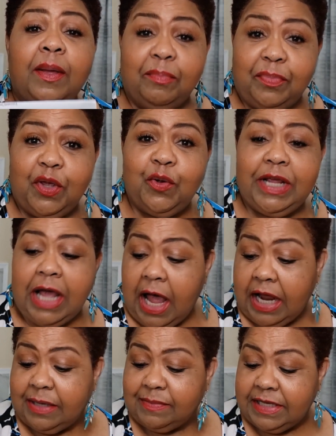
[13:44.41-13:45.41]
beauty
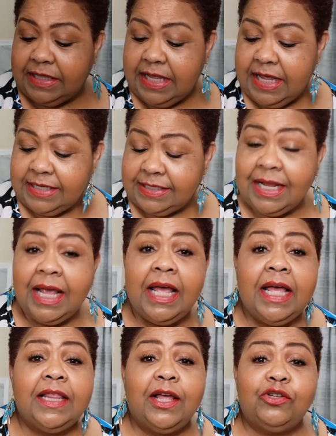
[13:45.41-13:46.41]
items and this,
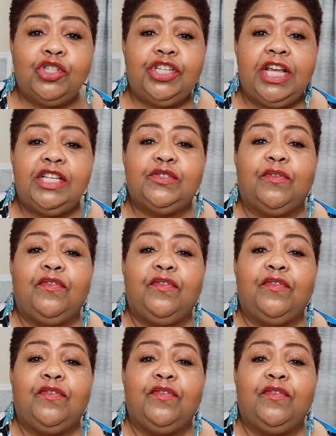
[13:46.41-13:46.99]
those jeans were